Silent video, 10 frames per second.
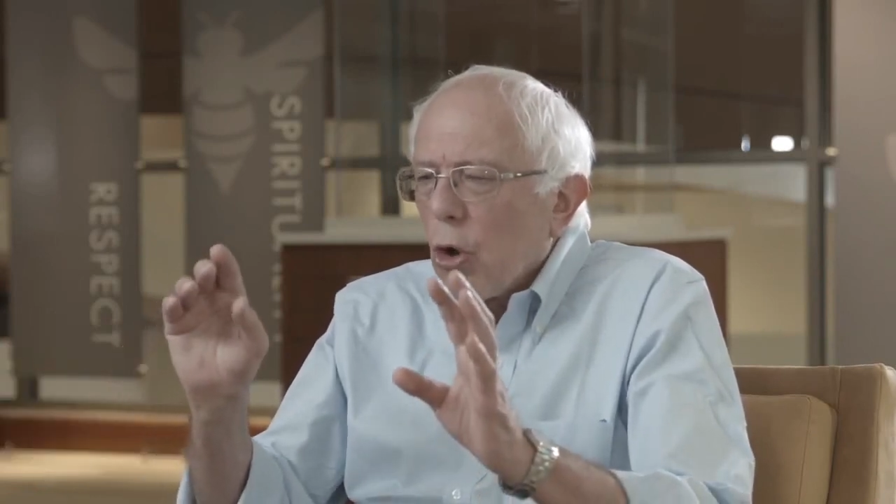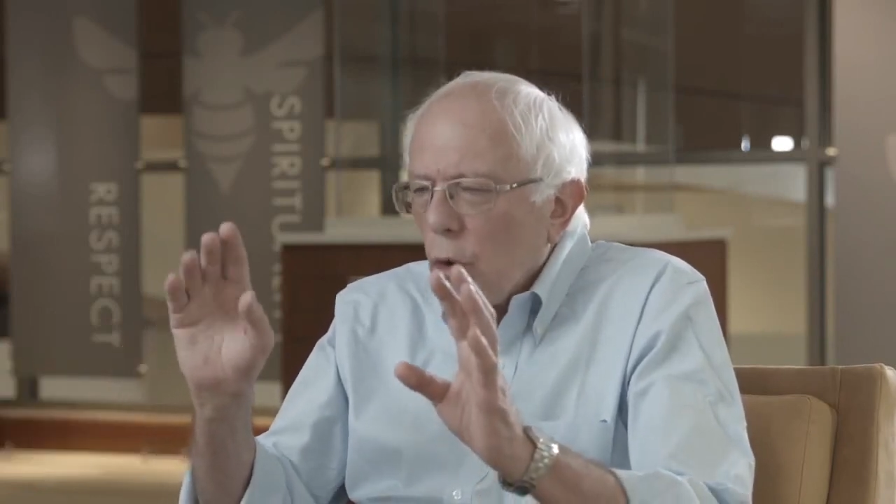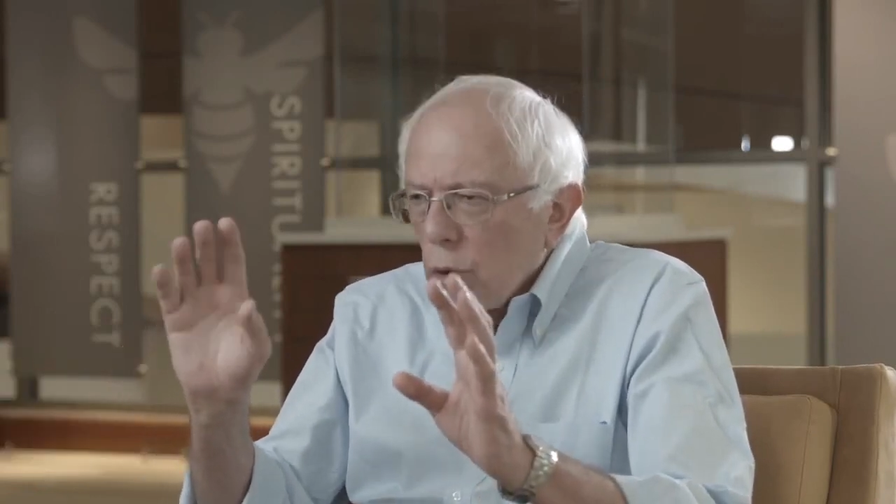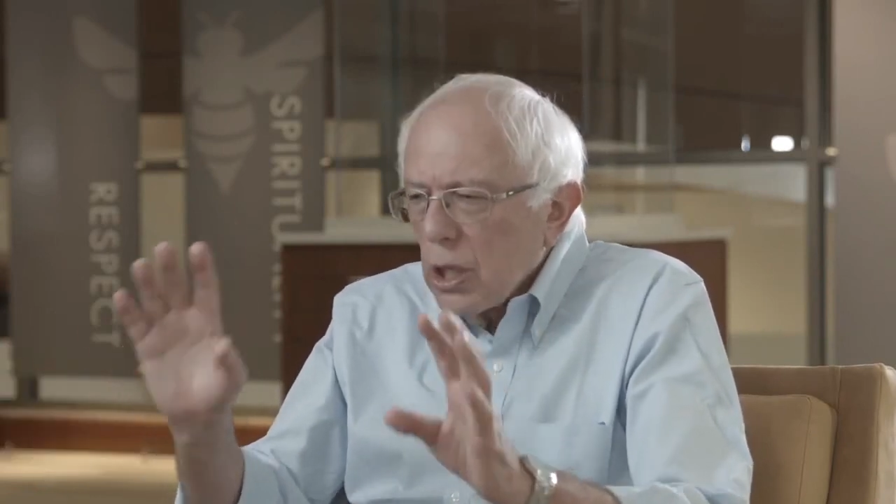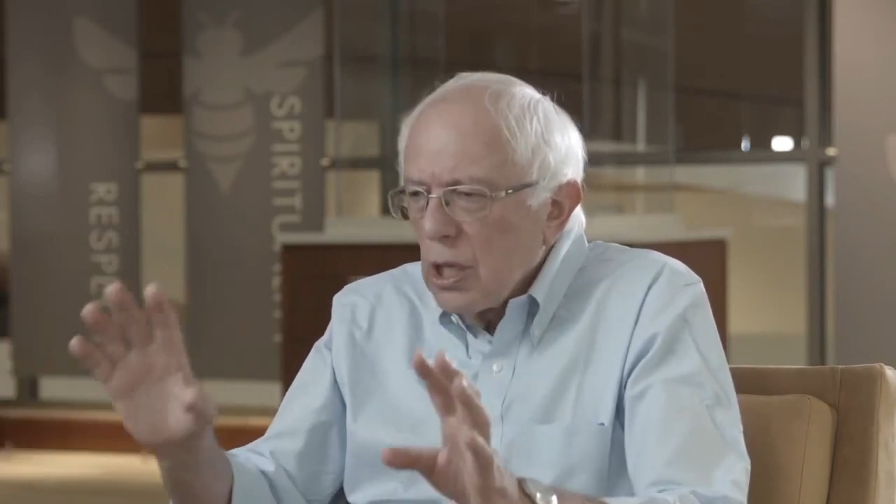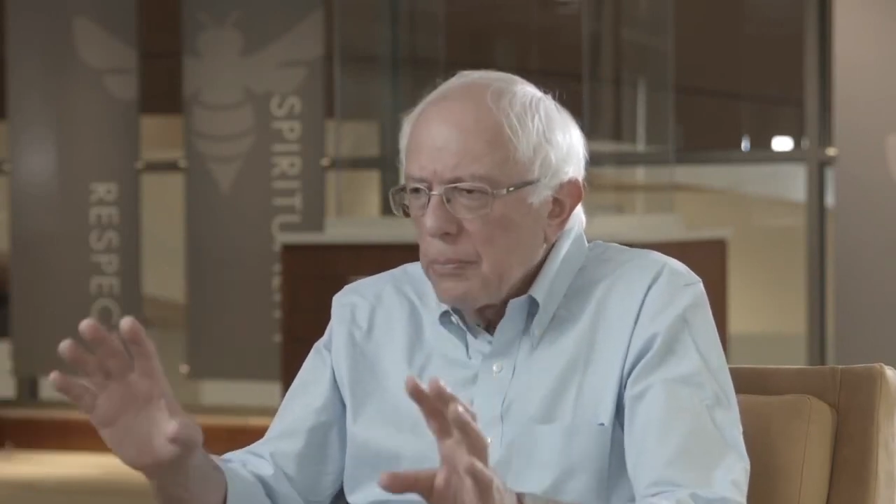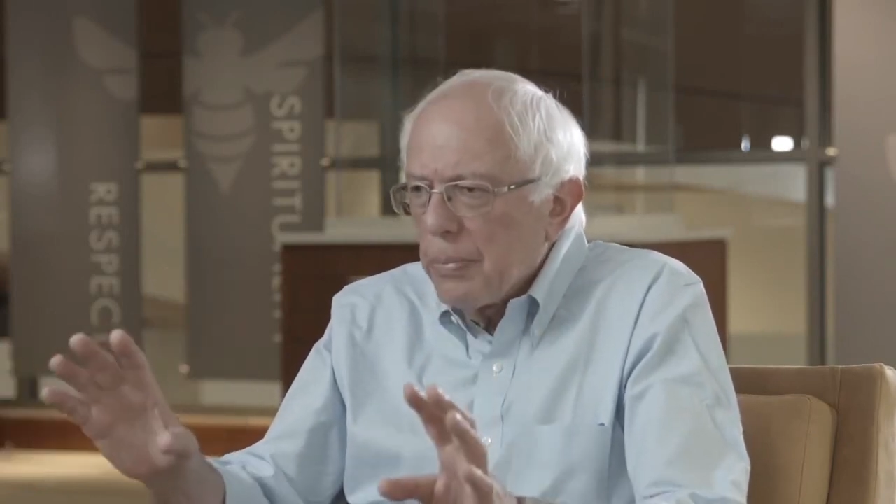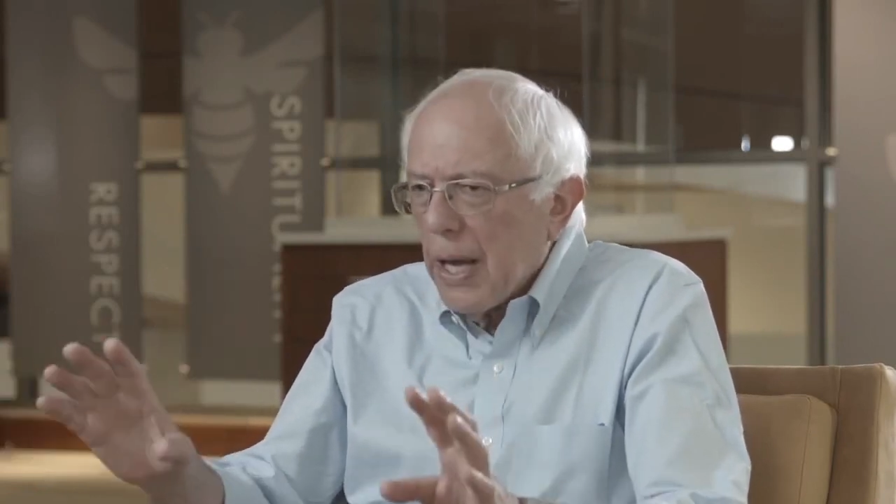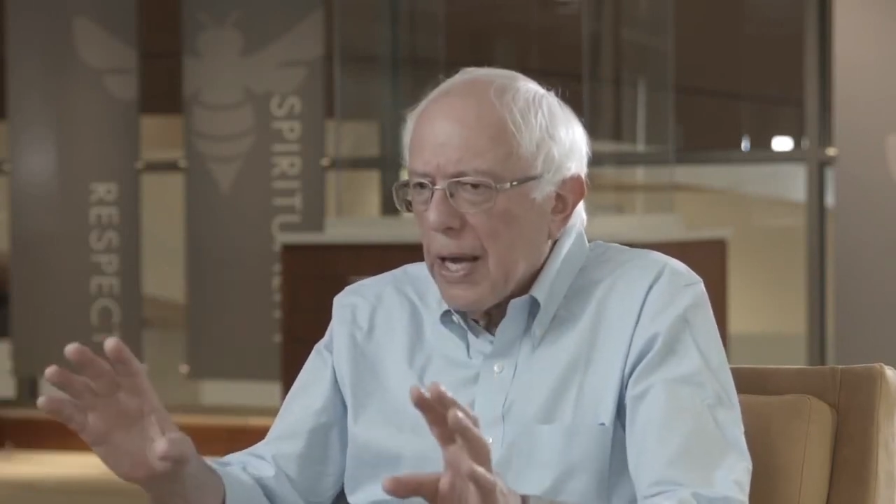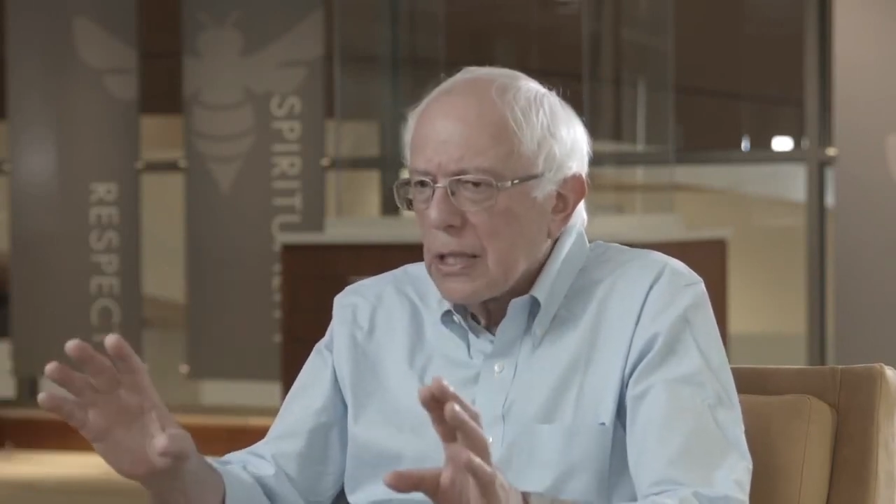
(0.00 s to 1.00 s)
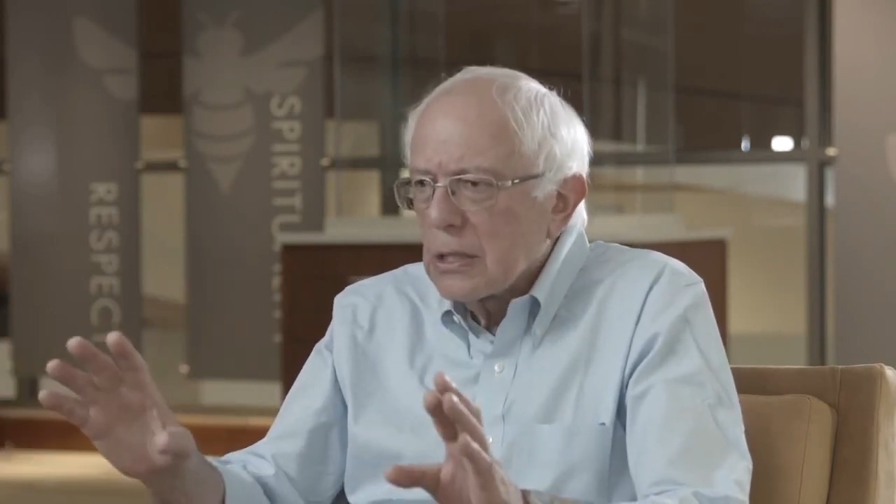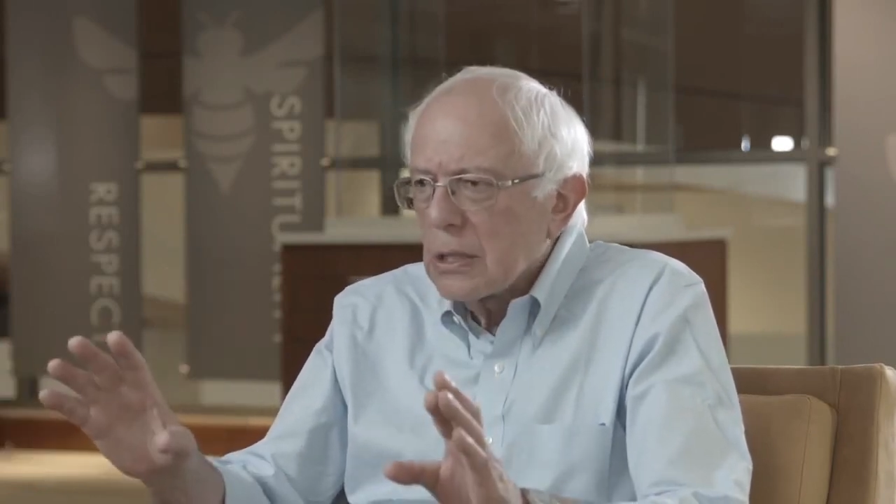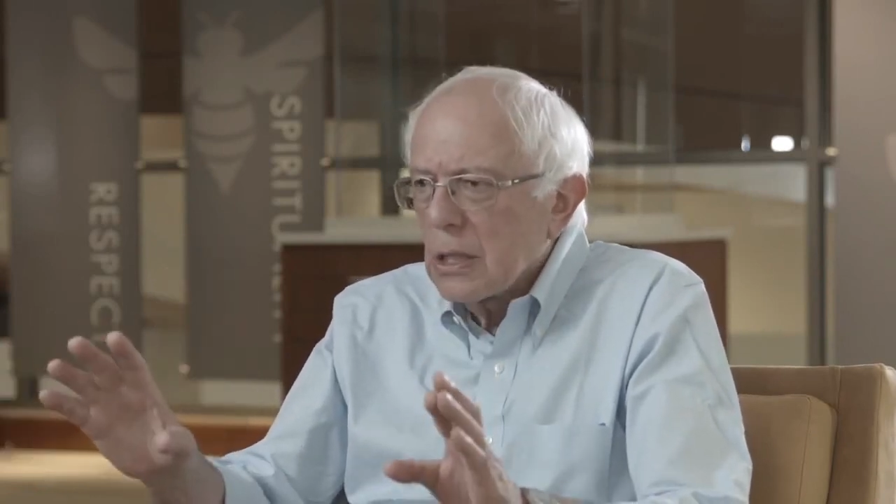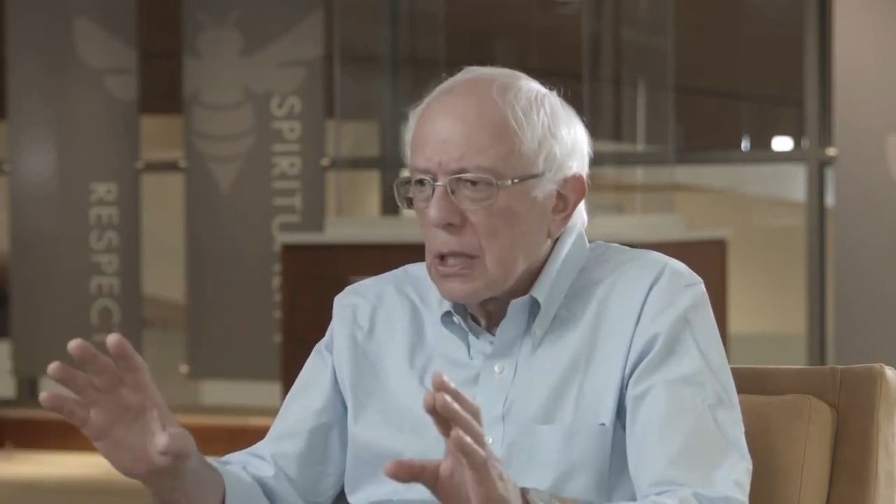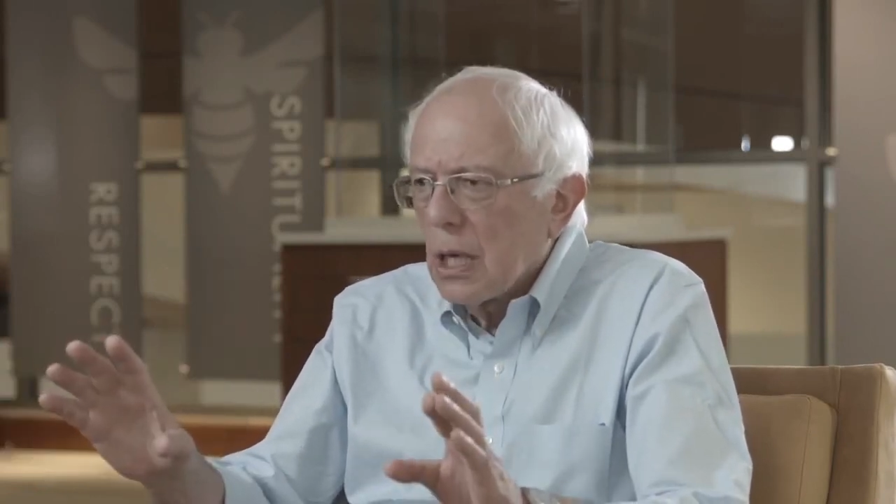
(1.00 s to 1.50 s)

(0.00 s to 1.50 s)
whole impact